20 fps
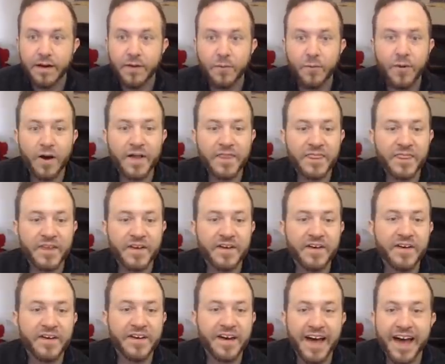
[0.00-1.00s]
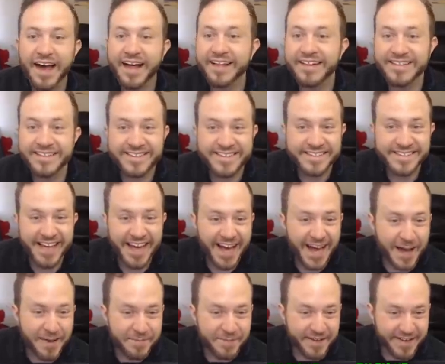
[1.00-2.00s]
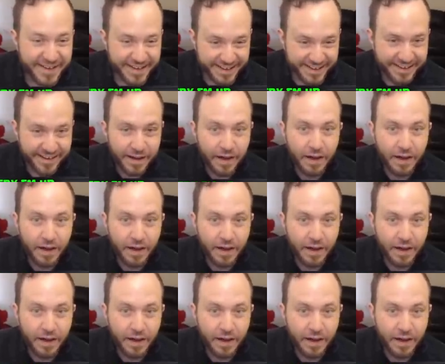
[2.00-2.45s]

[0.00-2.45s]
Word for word: What the hell? Stop it!